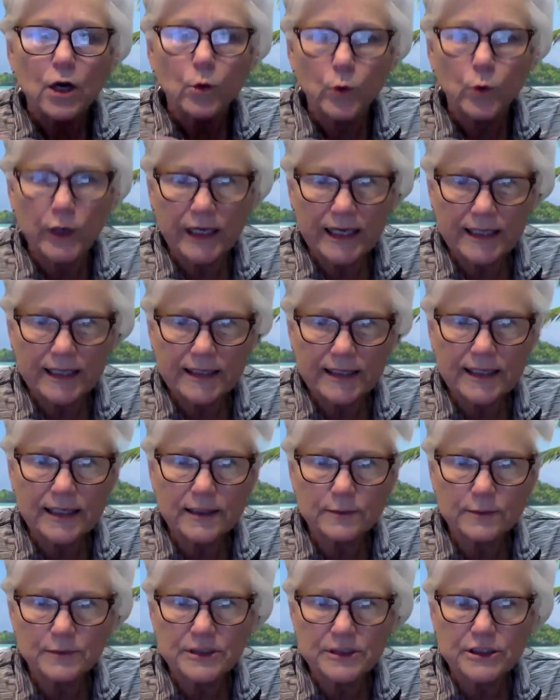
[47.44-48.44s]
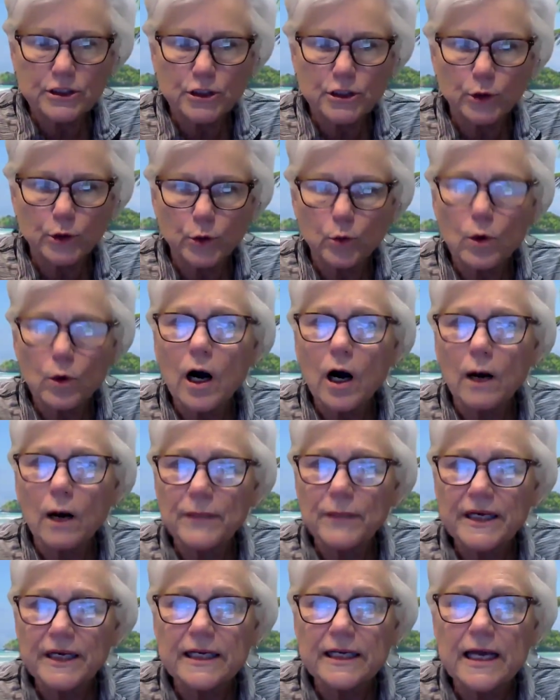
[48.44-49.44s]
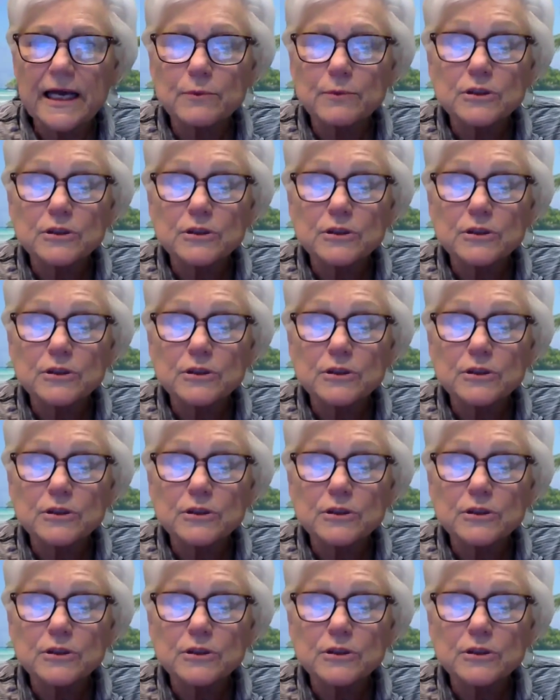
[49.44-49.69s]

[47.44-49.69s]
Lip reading: when it comes to being able